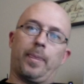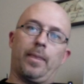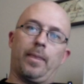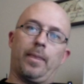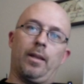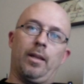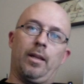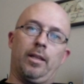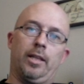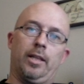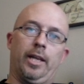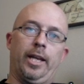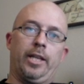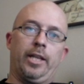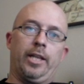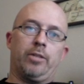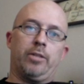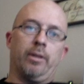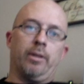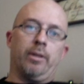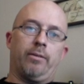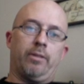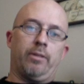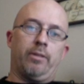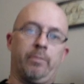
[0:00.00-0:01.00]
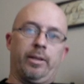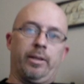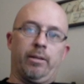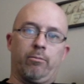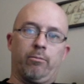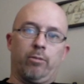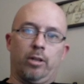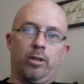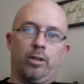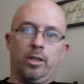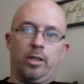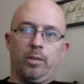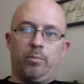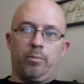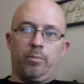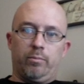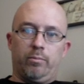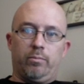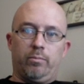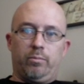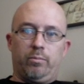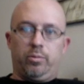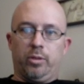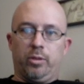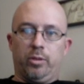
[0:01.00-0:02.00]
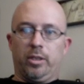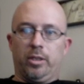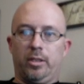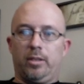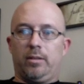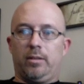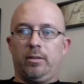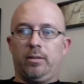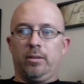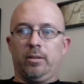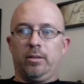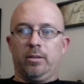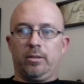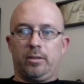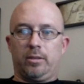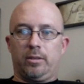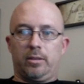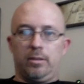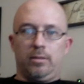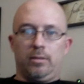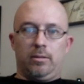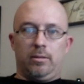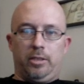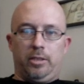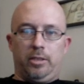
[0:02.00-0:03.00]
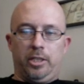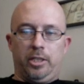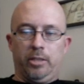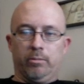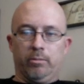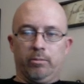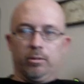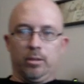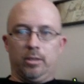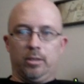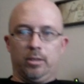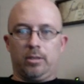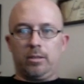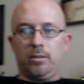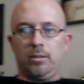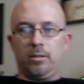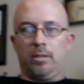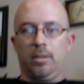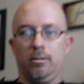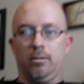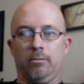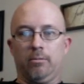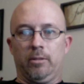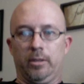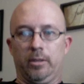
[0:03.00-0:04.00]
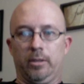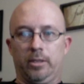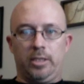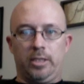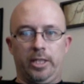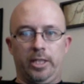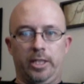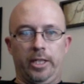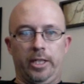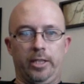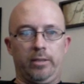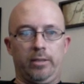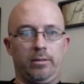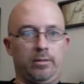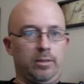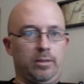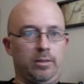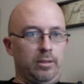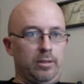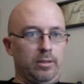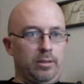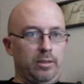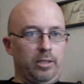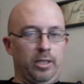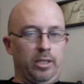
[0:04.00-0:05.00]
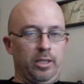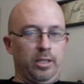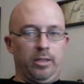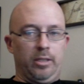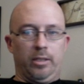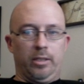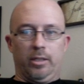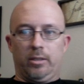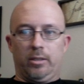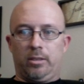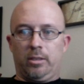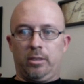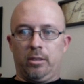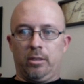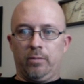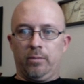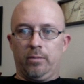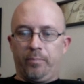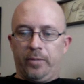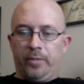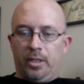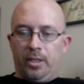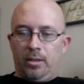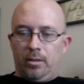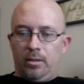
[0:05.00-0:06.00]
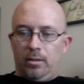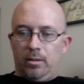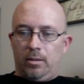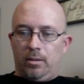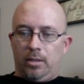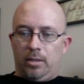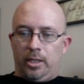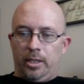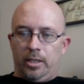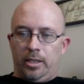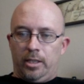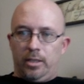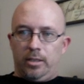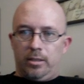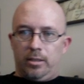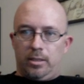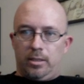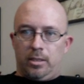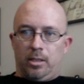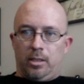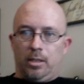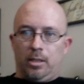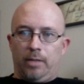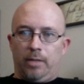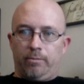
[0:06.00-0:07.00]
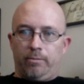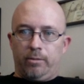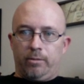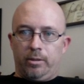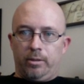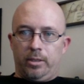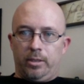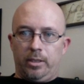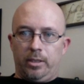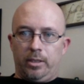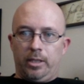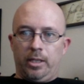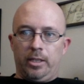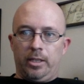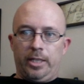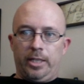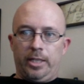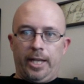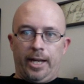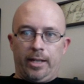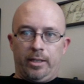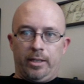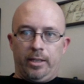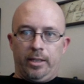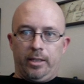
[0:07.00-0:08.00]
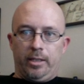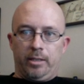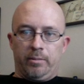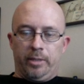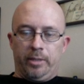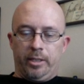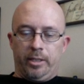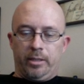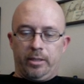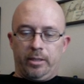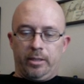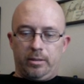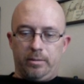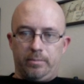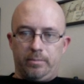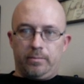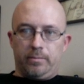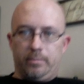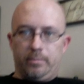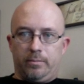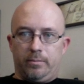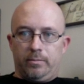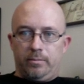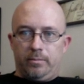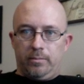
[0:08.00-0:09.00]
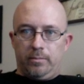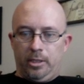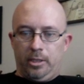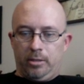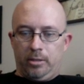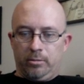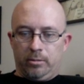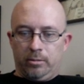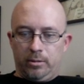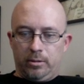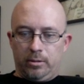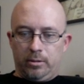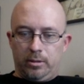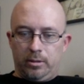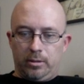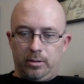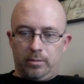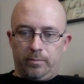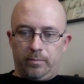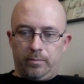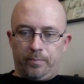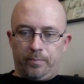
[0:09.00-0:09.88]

and the href command, we're gonna put those keywords real estate in there. So I'm going to start off with the concatenate command, equals